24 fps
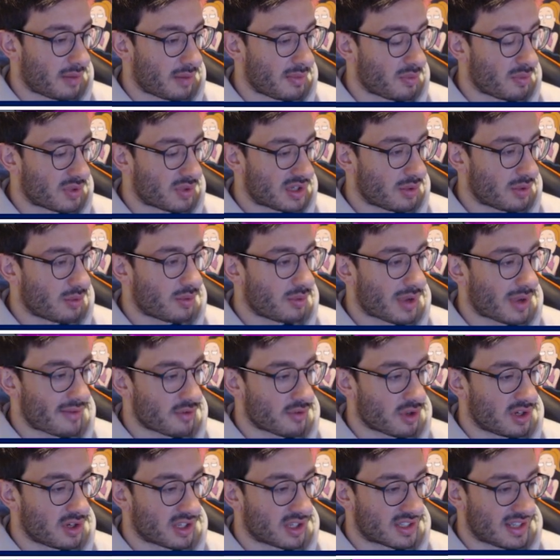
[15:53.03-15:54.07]
I mean, we haven't
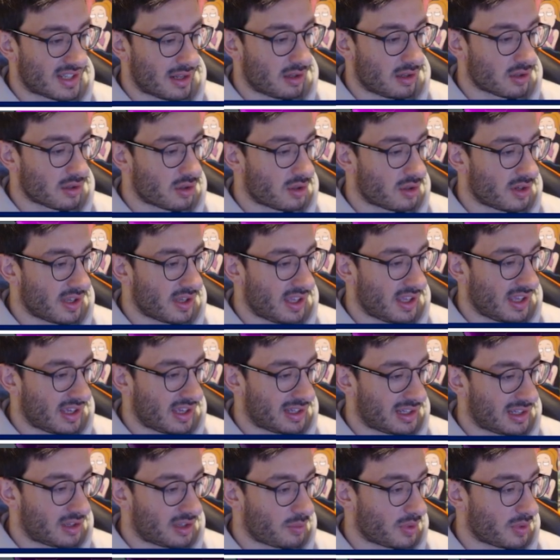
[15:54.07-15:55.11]
got an Accelgor
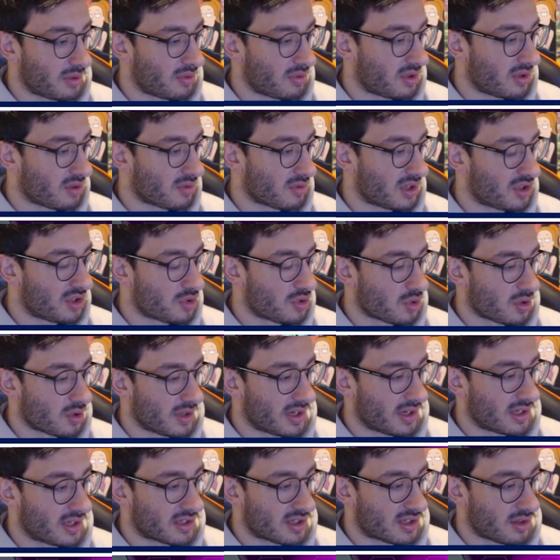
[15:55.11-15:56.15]
here. We're not really
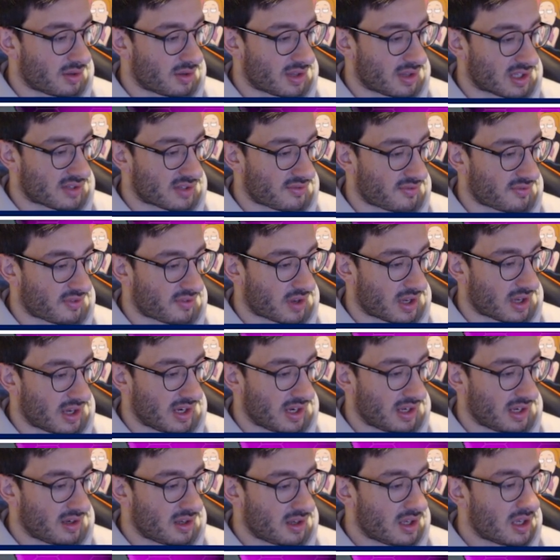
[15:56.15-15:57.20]
drawing it, so that's
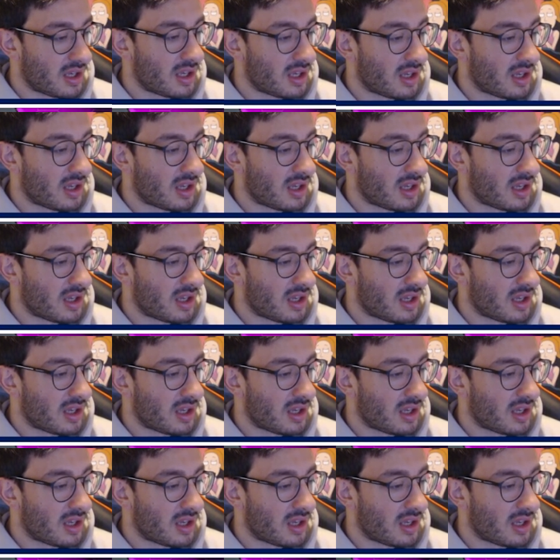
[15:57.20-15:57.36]
fine.